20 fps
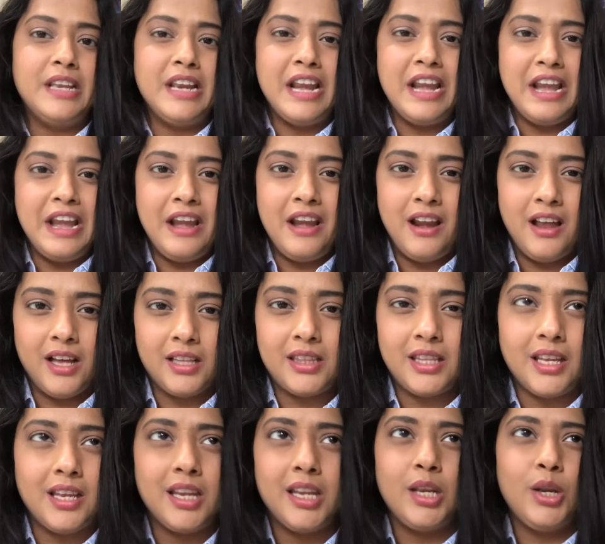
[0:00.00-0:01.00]

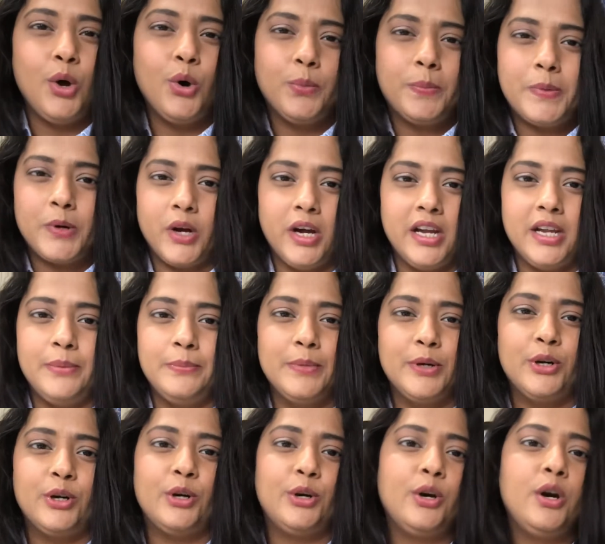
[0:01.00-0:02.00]
Nothing, no
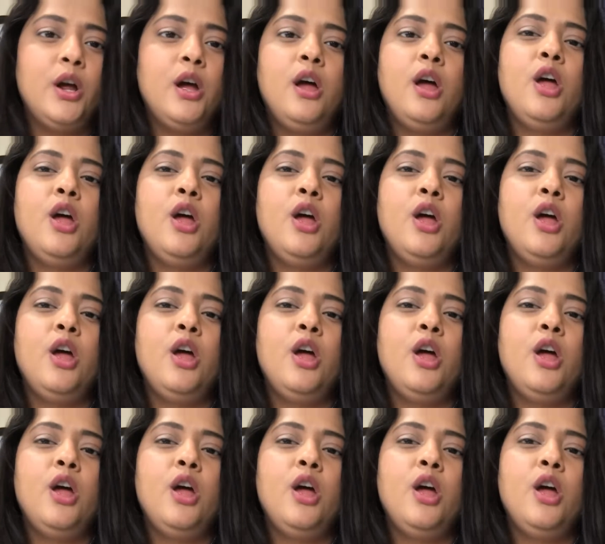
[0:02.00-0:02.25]
primer,